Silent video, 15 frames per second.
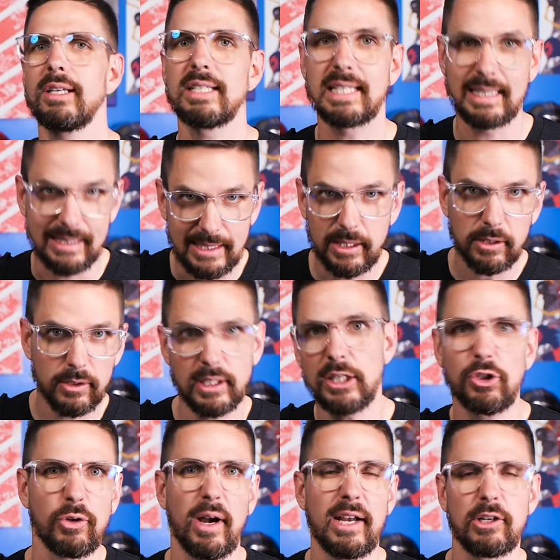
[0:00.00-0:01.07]
is clearly
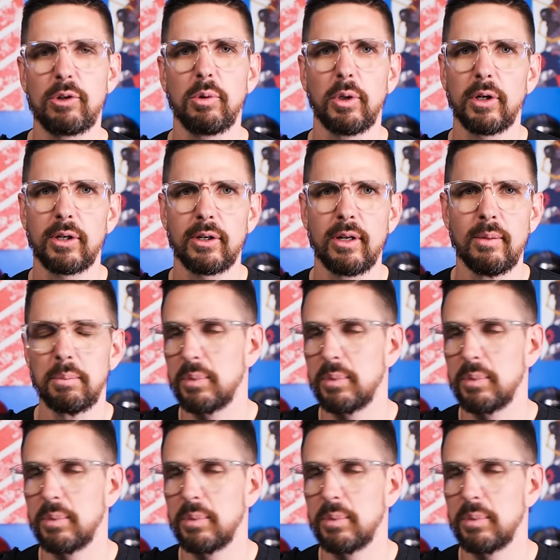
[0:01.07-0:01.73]
trying to learn